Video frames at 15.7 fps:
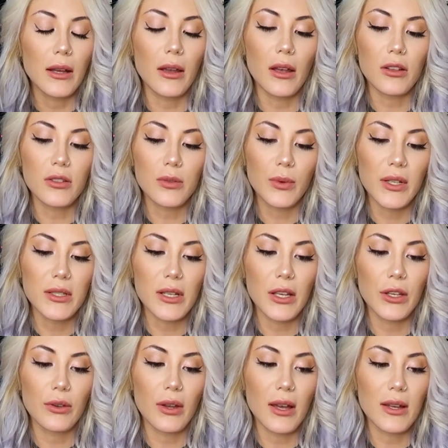Now, I also want to tell
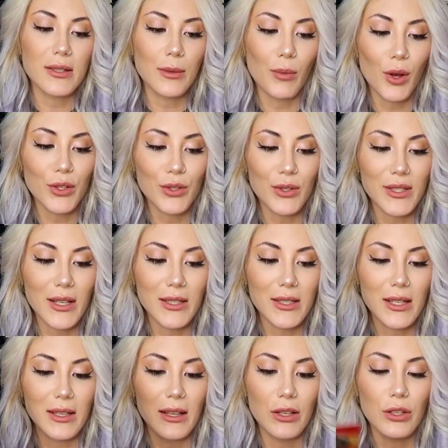you guys, I'm also
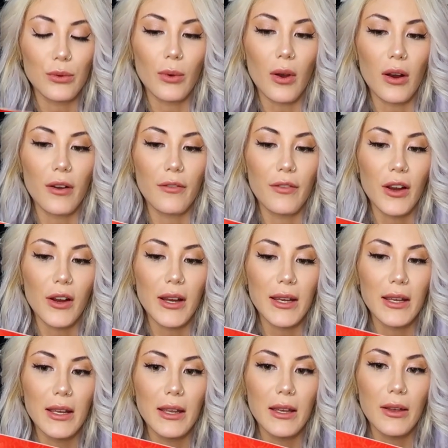sensing that you are
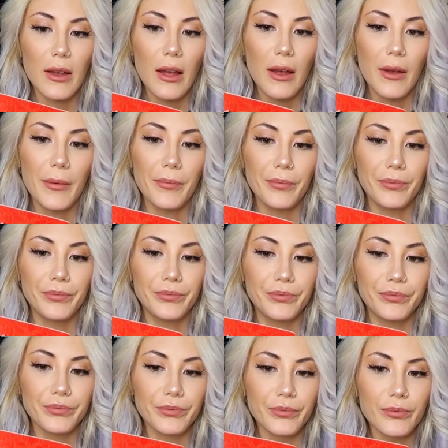very, um,
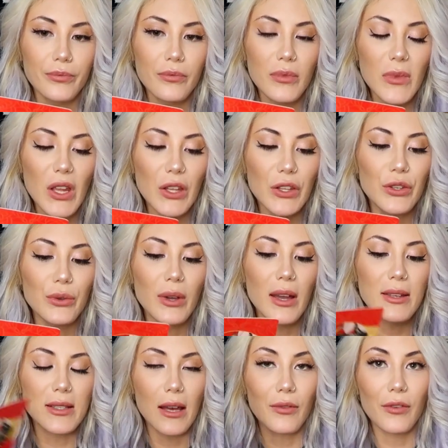you
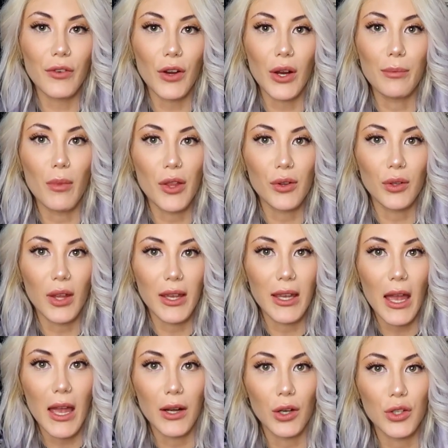guys have a very
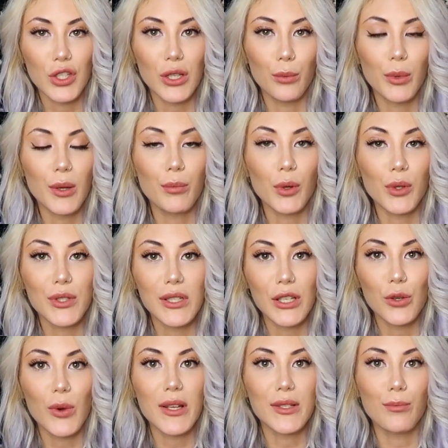mother-like energy. People see
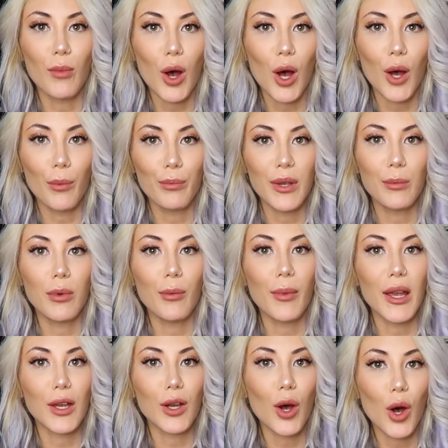you as mom. People
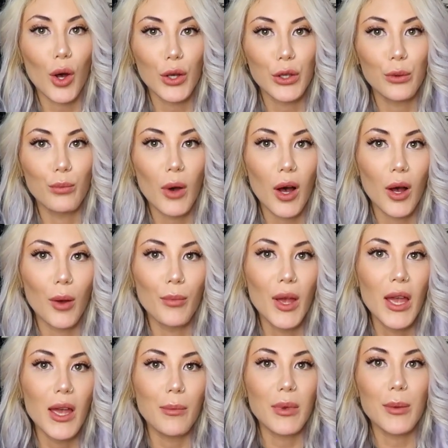might call you mom.
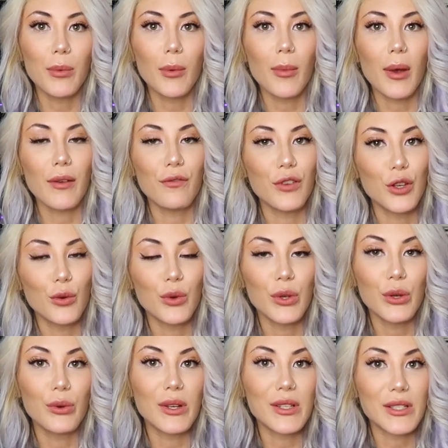People might view
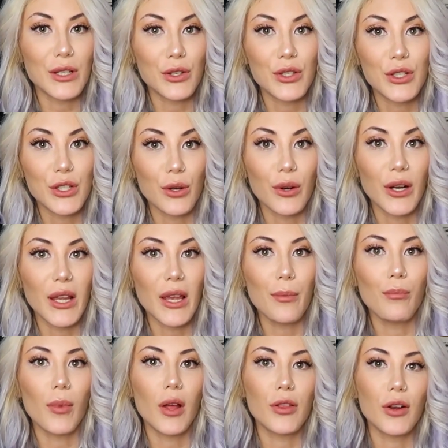you as their surrogate
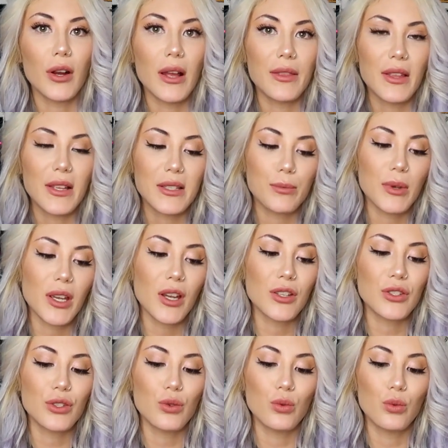mother, and that's
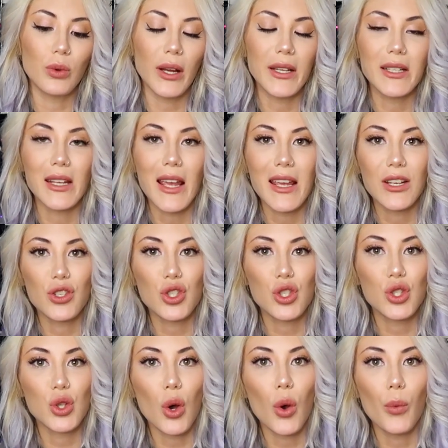because you radiate
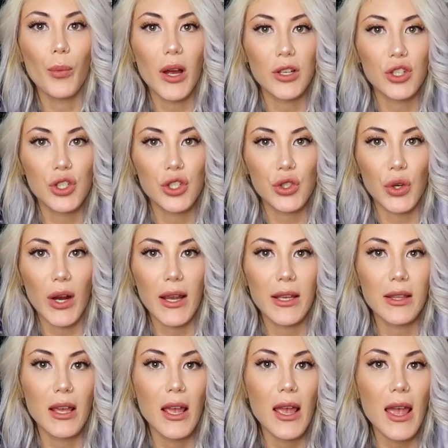so much
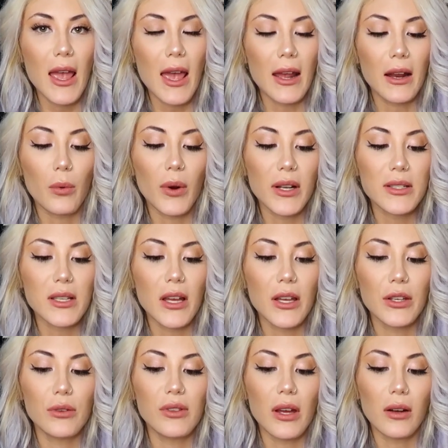strength. And I want to tell
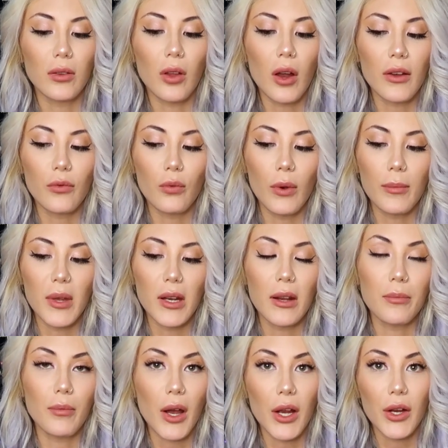you that a lot of women
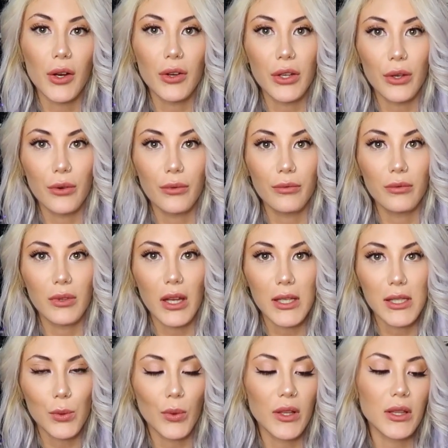admire you.
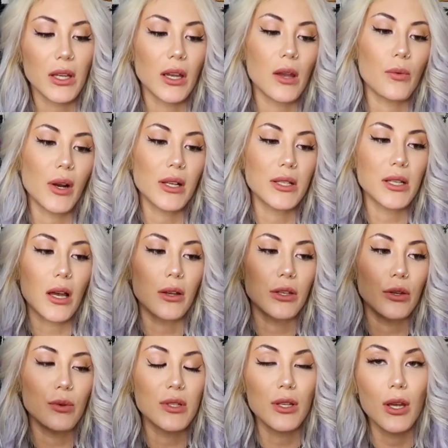That's one thing I want to tell
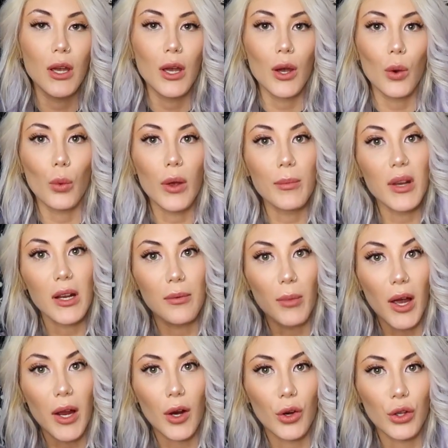you is women
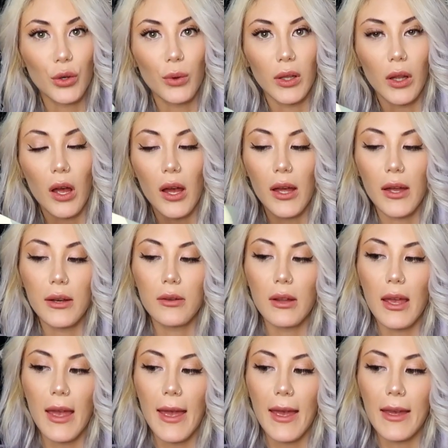admire you a lot,
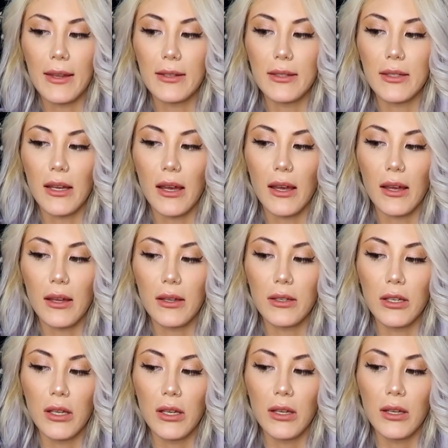and uh,
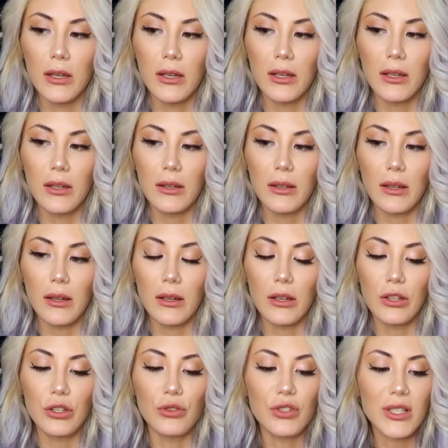
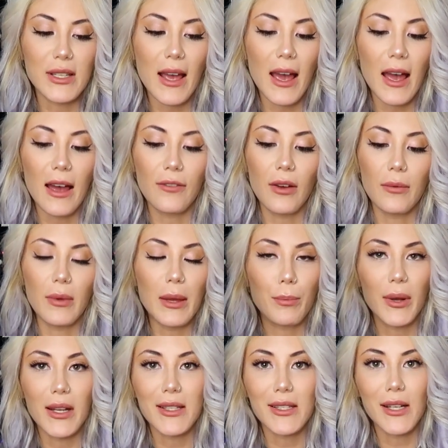you just have a
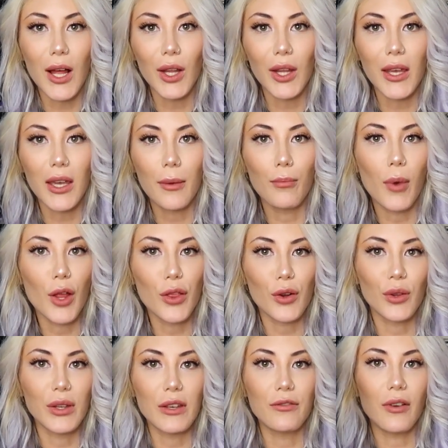but it's not like a
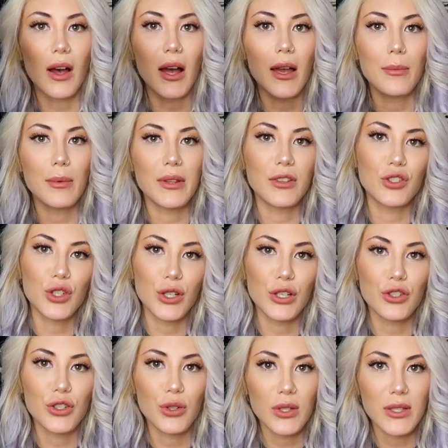motherly vibe in the
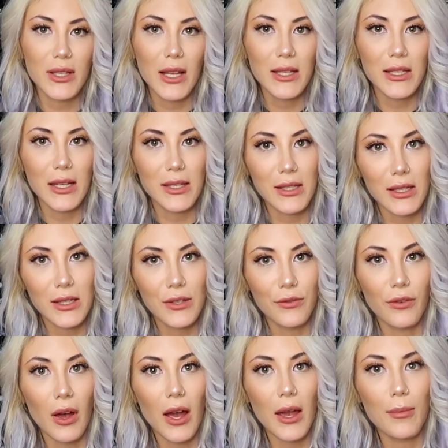traditional sense it's this
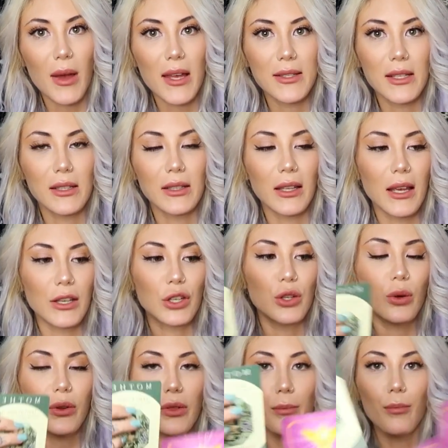vibe as in like
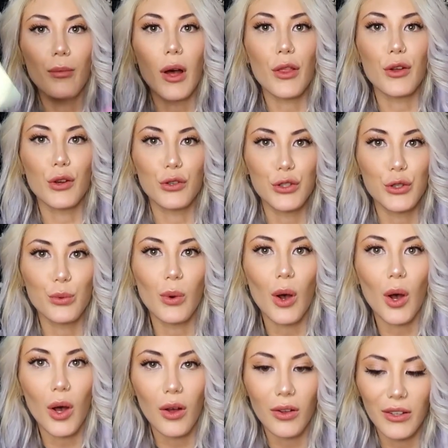you're the mother to
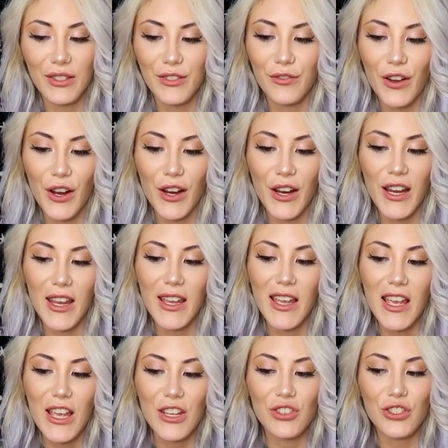all it's very
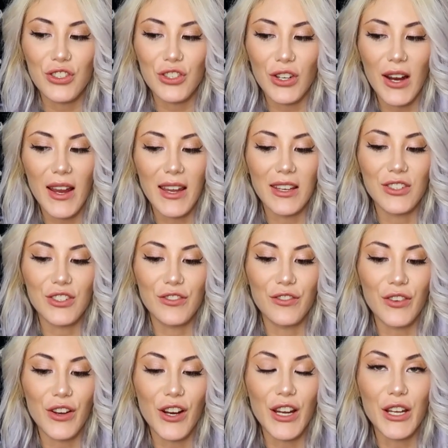strange and
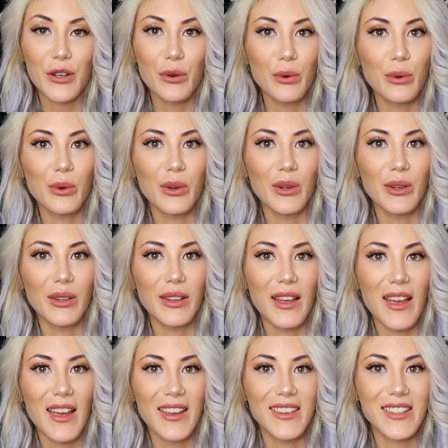very cool
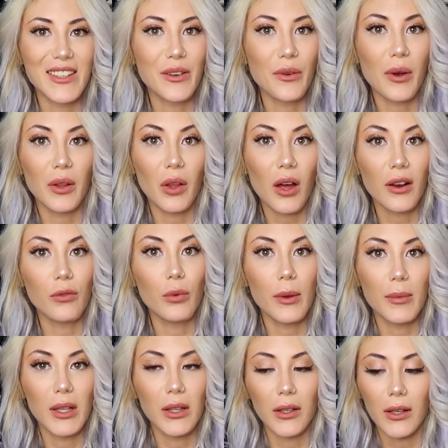and you know a lot of
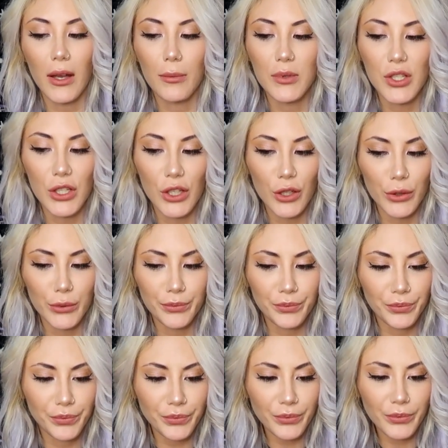women look up to you
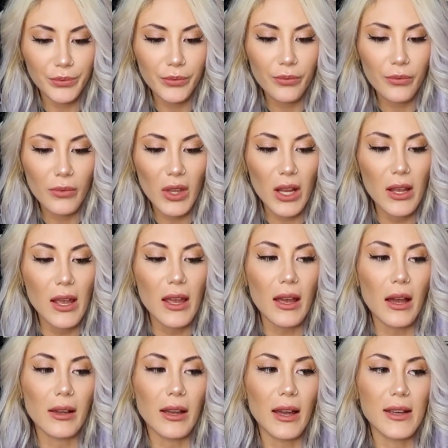
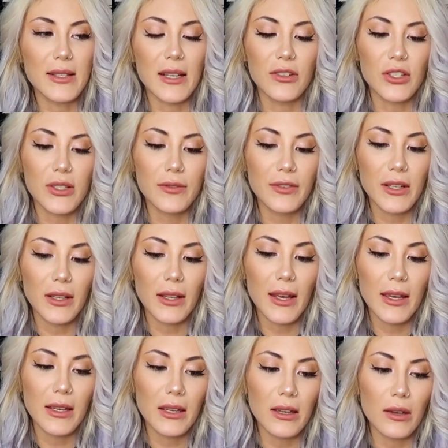Guys, I just feel
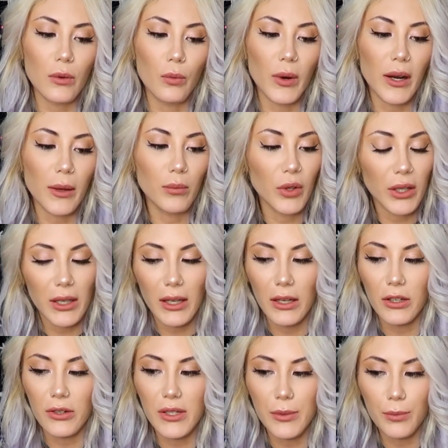like when I'm looking
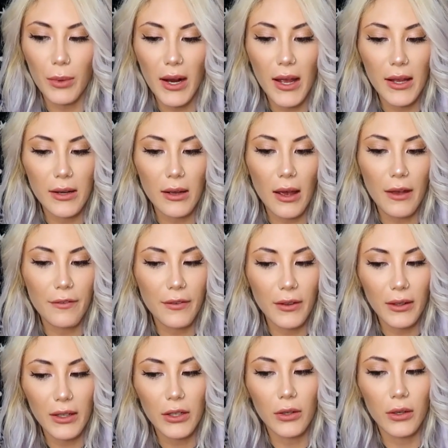at your spread, I feel
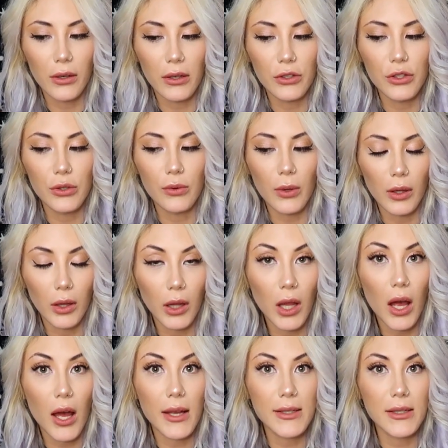like you're gonna do a
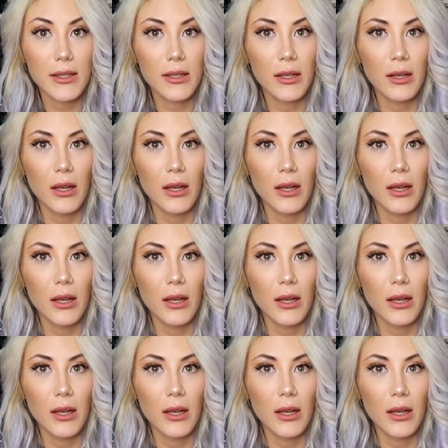lot